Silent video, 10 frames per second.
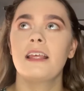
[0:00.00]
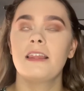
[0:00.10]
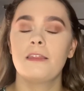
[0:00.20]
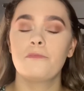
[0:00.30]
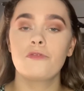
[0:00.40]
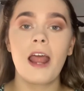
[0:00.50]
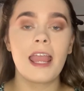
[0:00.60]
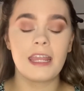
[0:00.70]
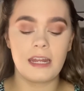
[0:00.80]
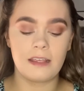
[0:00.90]
The
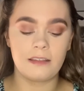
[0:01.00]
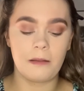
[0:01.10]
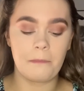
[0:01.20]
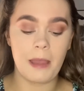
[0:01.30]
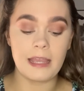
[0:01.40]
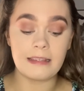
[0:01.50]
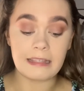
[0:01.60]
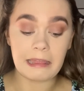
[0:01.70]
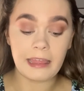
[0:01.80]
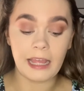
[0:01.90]
brain is an
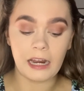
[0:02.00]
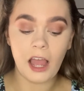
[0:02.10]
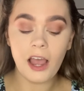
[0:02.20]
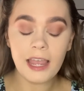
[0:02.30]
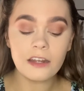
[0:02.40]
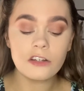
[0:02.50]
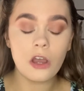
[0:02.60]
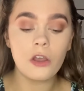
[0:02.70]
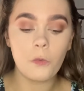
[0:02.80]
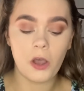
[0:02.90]
amazing thing. Like, I had
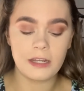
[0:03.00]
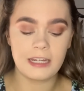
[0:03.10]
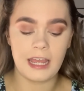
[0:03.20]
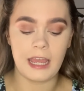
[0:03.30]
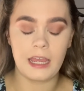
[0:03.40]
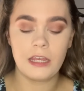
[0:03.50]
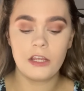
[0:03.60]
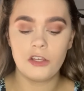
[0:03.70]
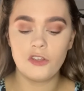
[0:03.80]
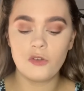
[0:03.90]
no idea
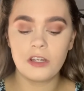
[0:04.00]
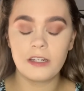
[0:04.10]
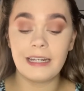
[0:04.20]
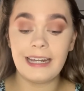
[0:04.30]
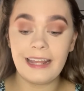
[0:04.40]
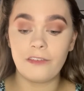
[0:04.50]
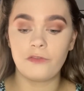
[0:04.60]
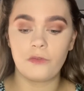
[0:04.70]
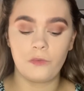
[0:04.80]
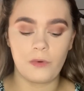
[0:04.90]
you could
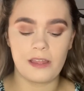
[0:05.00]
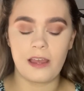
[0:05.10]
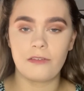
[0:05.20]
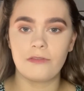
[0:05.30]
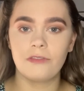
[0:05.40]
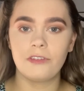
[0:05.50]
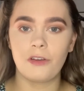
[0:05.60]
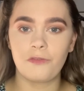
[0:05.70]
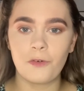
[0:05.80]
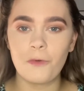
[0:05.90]
live without
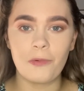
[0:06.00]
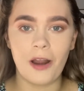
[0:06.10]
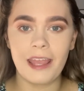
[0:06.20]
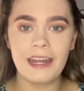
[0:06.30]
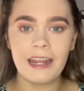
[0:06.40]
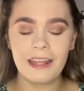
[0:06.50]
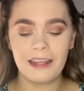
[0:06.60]
your full brain.